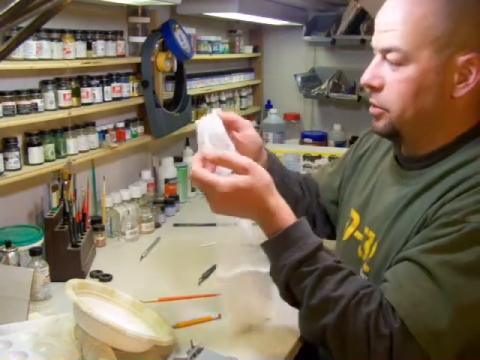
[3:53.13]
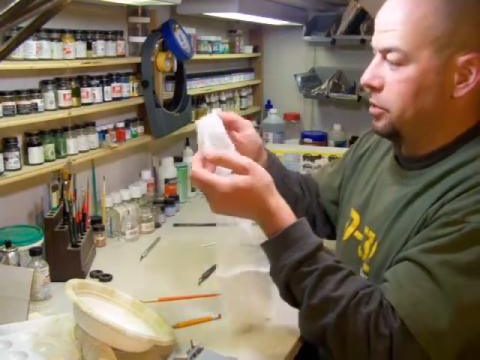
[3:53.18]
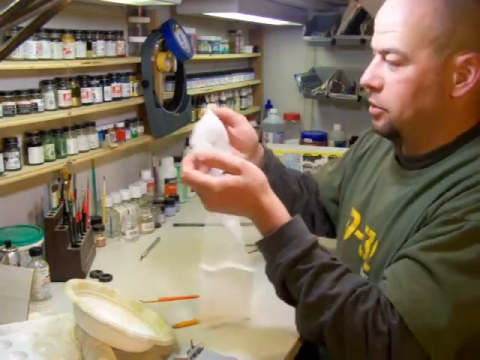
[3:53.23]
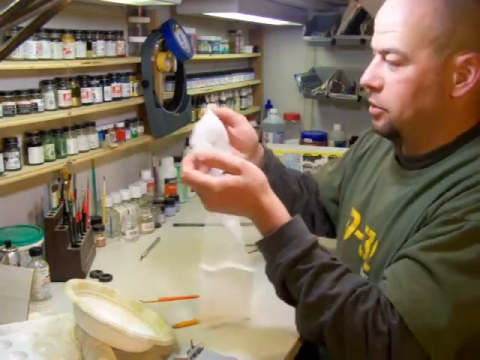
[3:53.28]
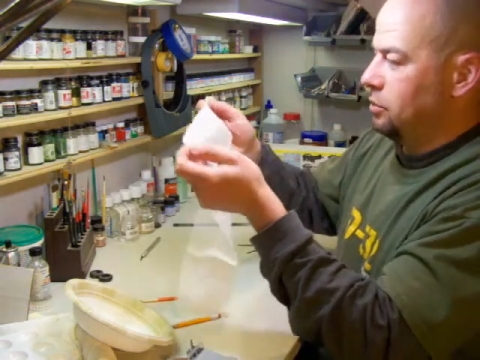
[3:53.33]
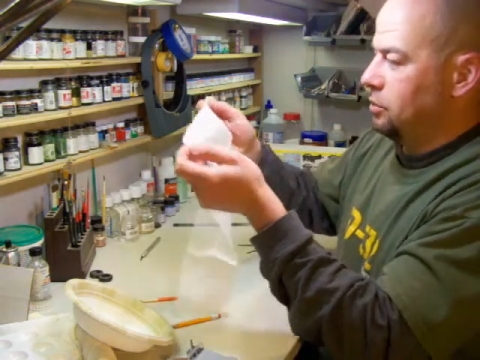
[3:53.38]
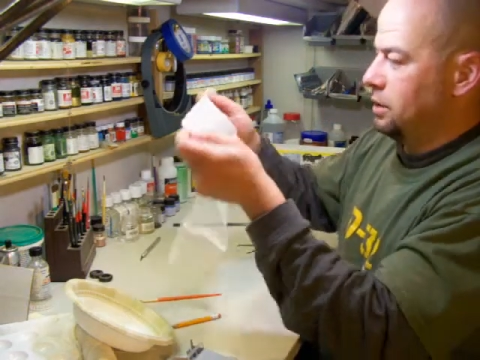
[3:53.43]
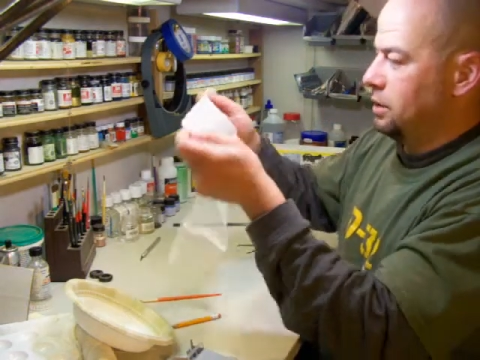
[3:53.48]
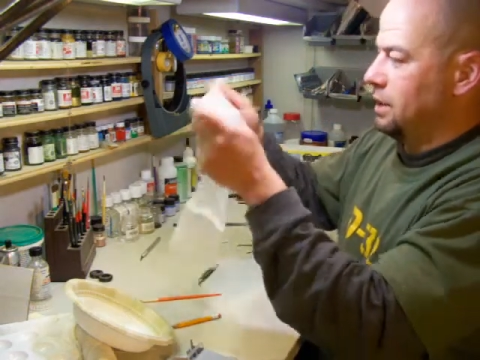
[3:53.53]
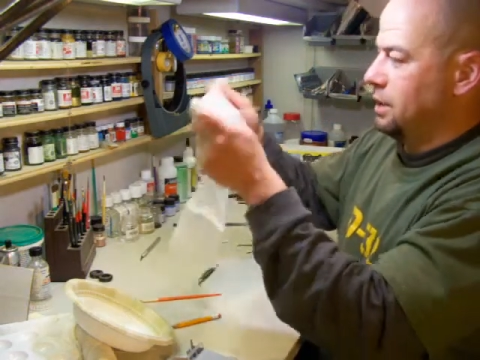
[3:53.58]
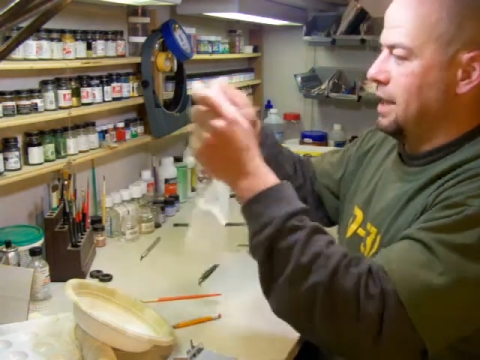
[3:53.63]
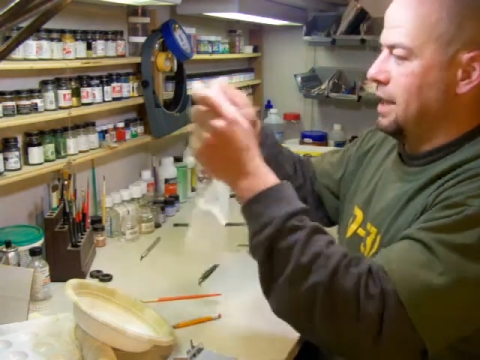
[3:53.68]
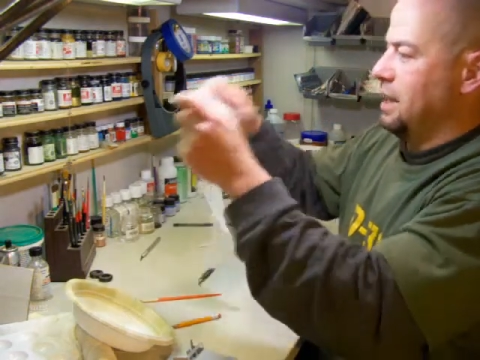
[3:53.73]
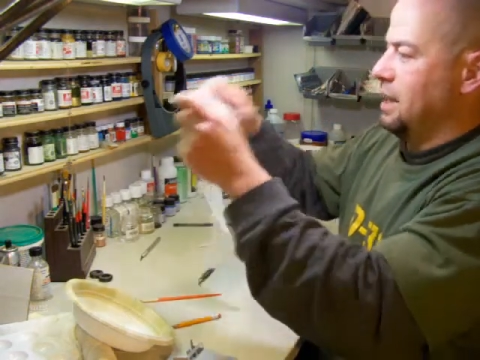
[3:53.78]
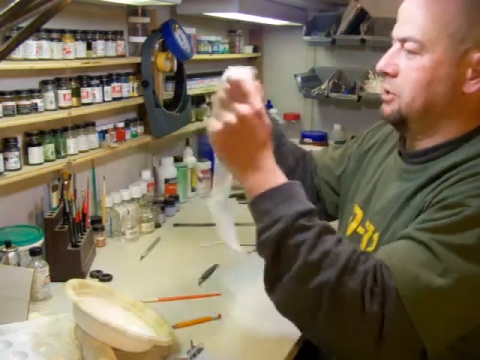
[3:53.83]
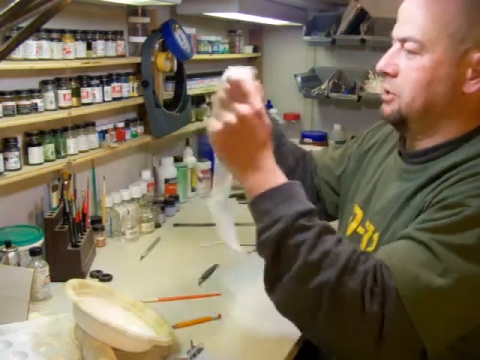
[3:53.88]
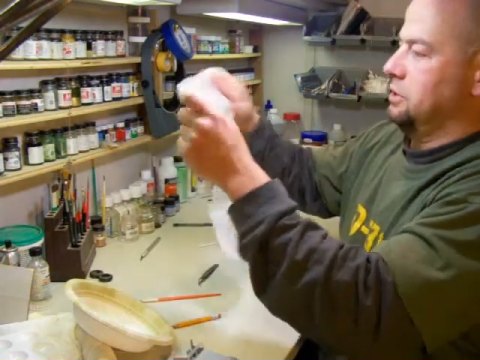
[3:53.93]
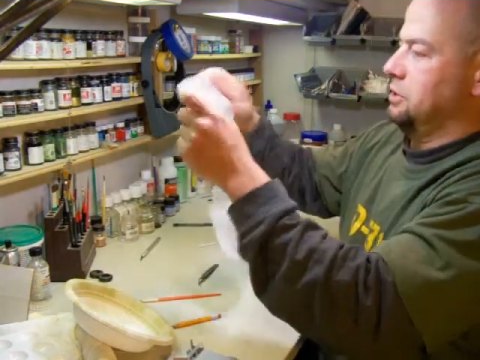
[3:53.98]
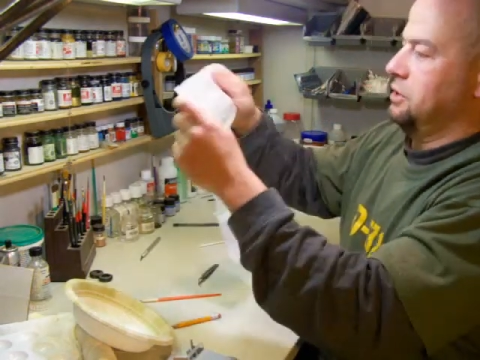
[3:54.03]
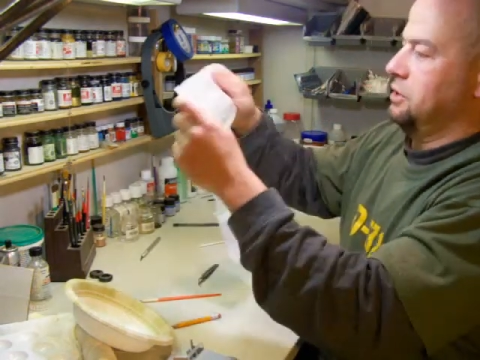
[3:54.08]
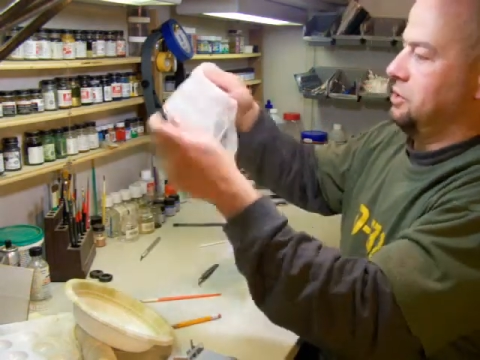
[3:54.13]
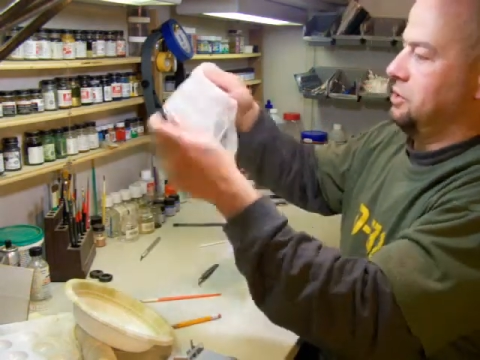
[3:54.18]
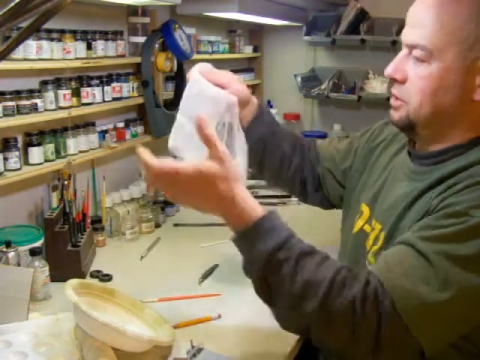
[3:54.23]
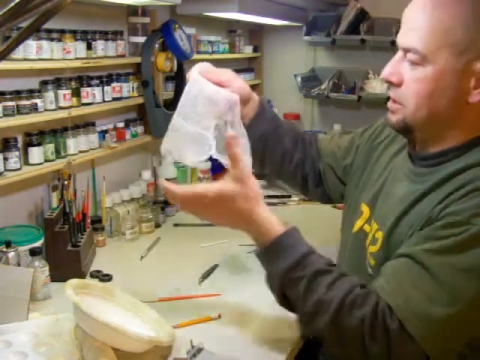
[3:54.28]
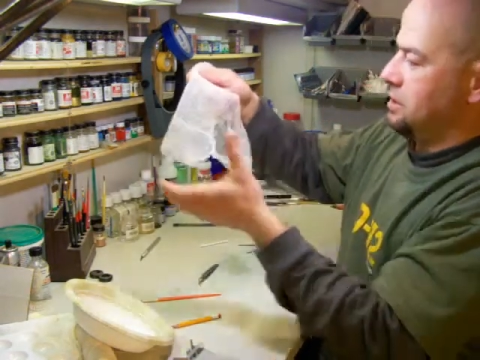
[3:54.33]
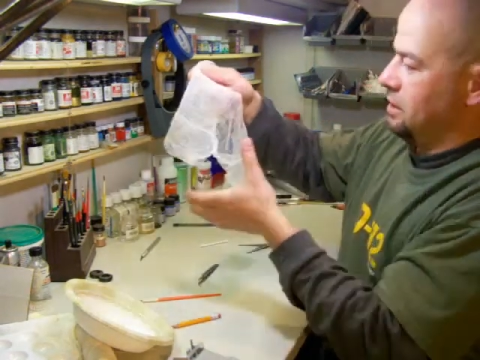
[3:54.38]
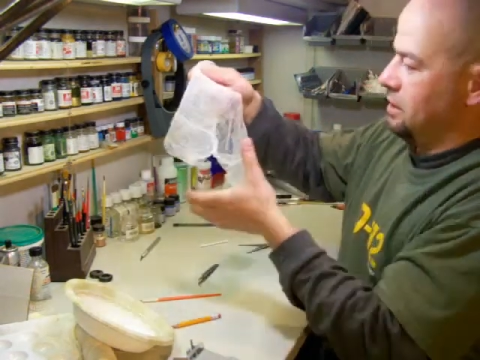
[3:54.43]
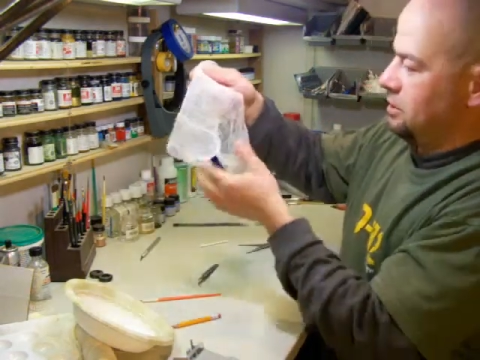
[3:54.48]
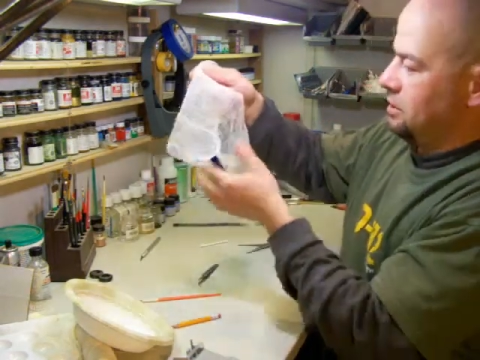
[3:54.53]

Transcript: but you can actually see